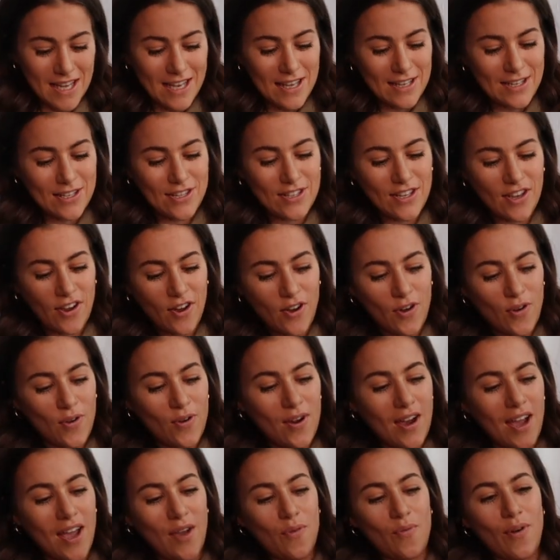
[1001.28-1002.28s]

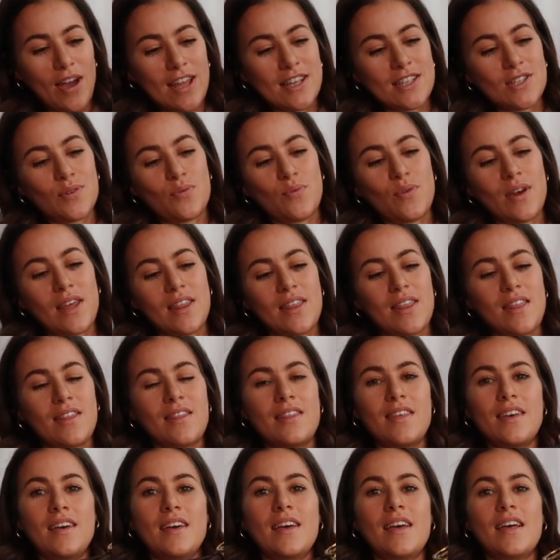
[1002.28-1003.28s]
So I went with
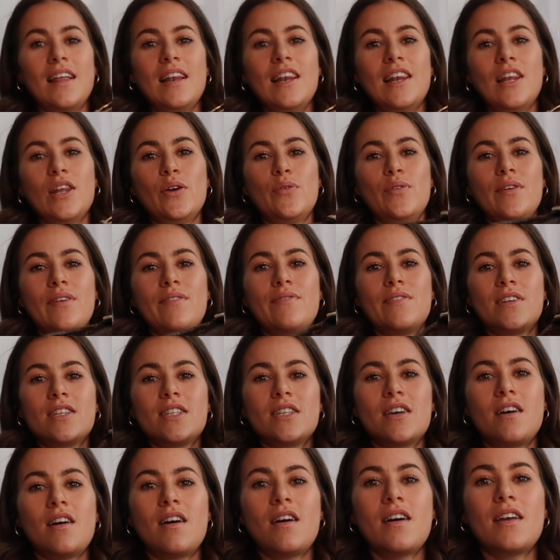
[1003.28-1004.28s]
the Louis
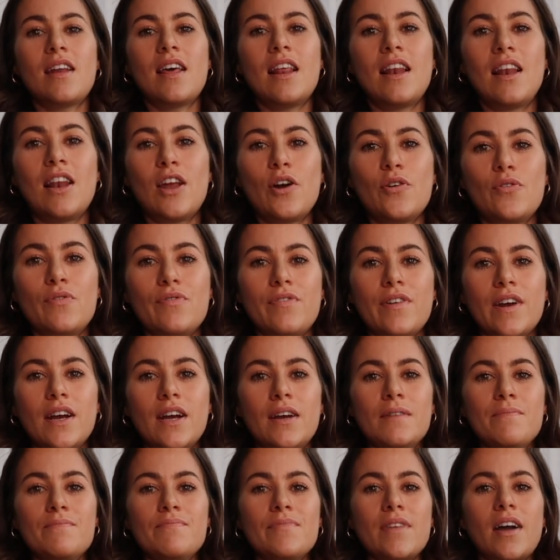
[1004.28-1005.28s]
Vuitton
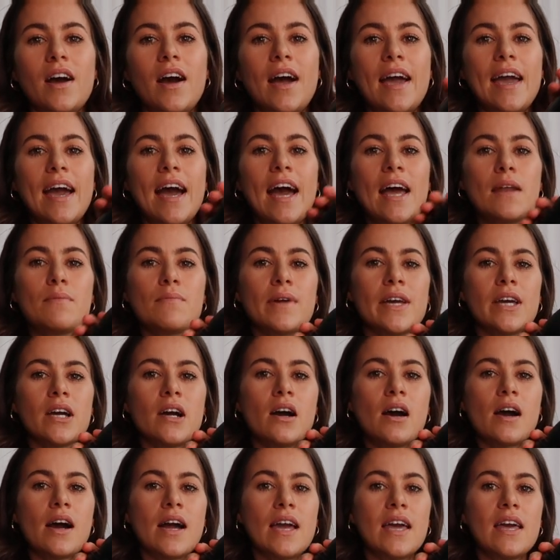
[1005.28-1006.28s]
loafer. I had my
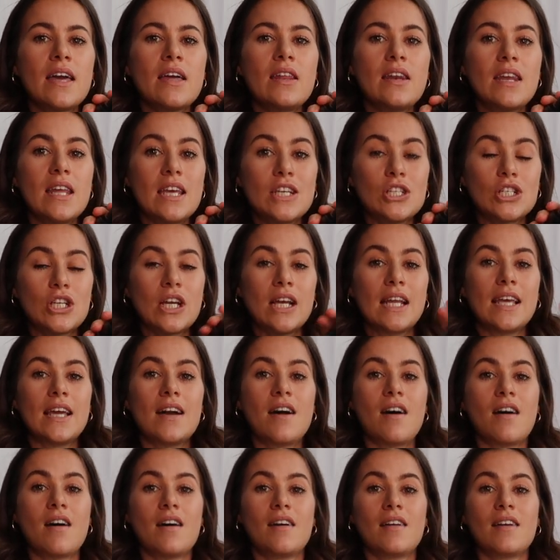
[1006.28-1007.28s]
eye initially
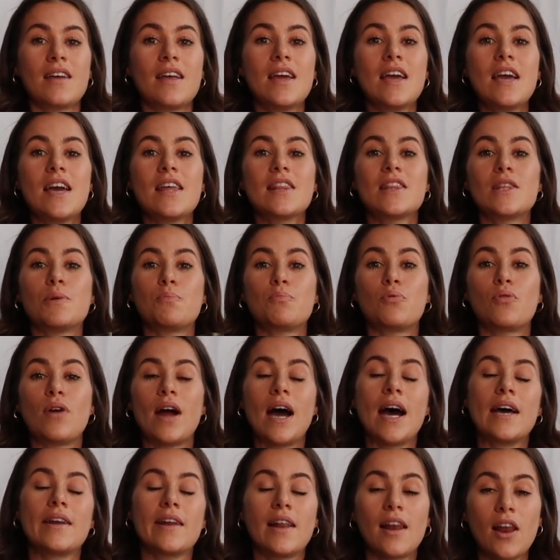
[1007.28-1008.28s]
on the
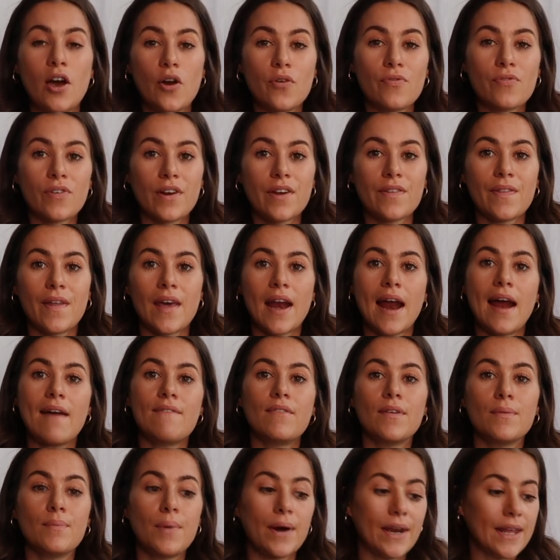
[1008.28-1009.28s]
Prada loafer that
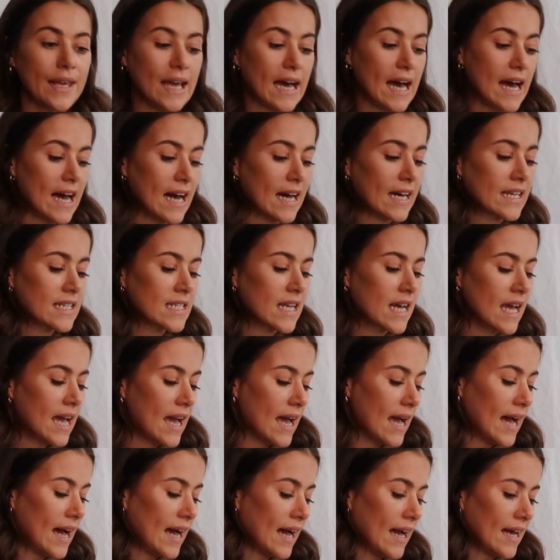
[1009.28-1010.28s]
everybody had,
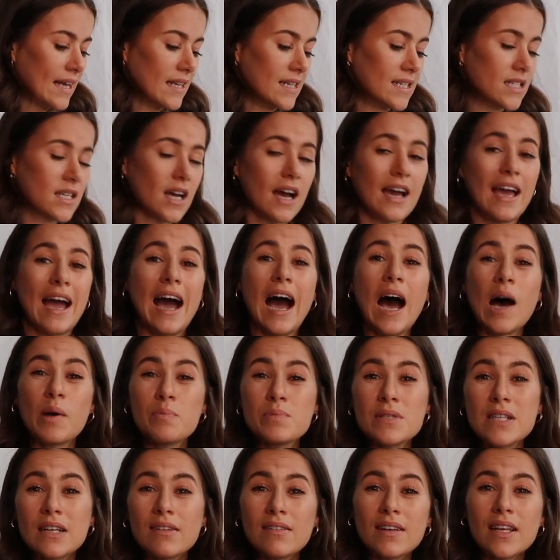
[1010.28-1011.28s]
and I
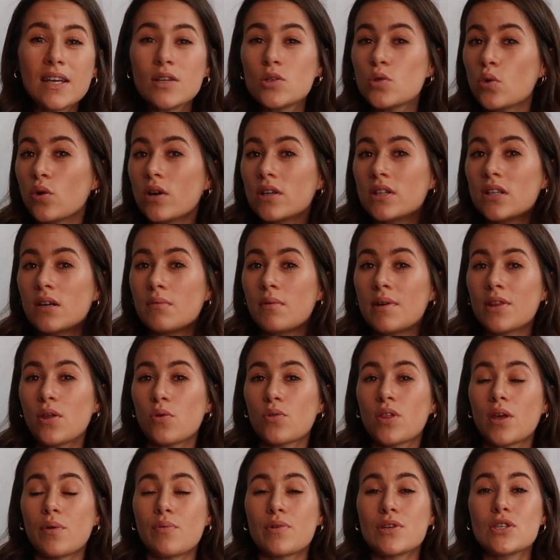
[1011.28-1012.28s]
absolutely adored them. I
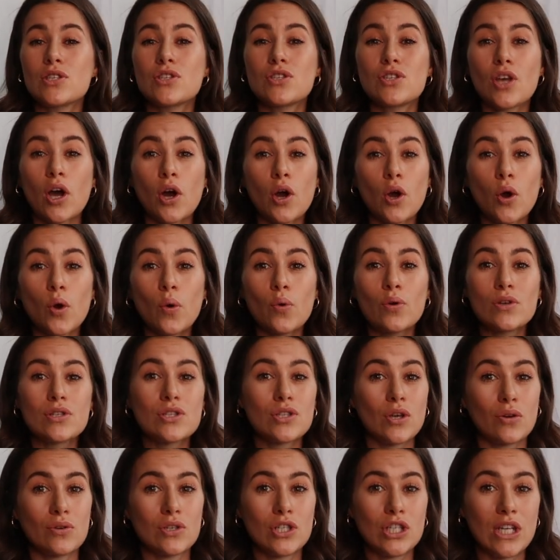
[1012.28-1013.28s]
thought they were so,
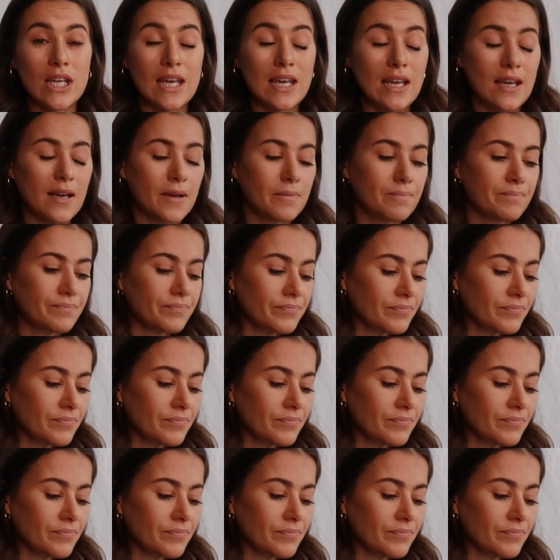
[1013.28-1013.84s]
so chic.